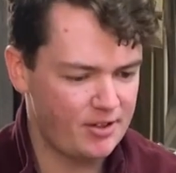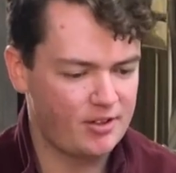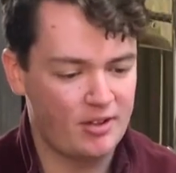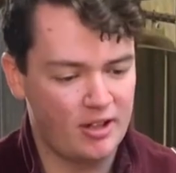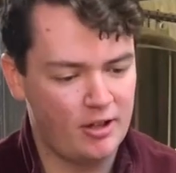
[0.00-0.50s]

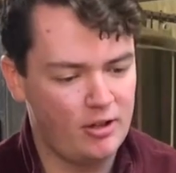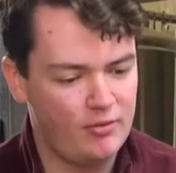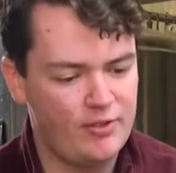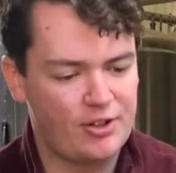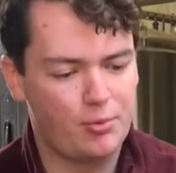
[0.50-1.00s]
So
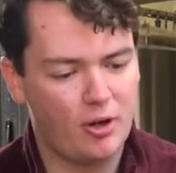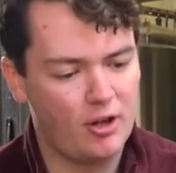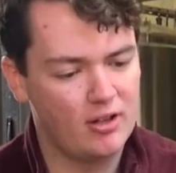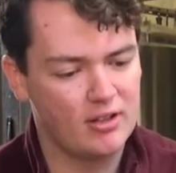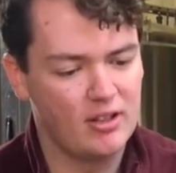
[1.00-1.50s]
this
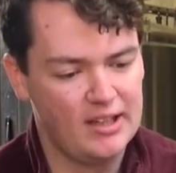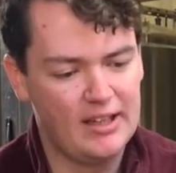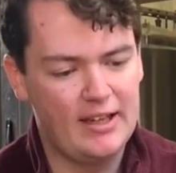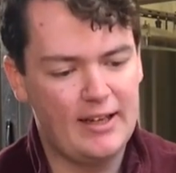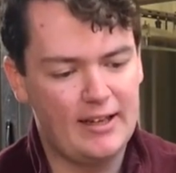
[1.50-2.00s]
one
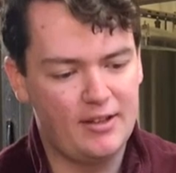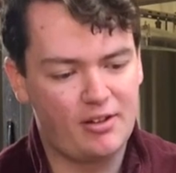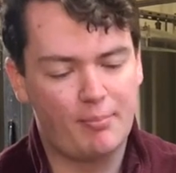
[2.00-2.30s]
is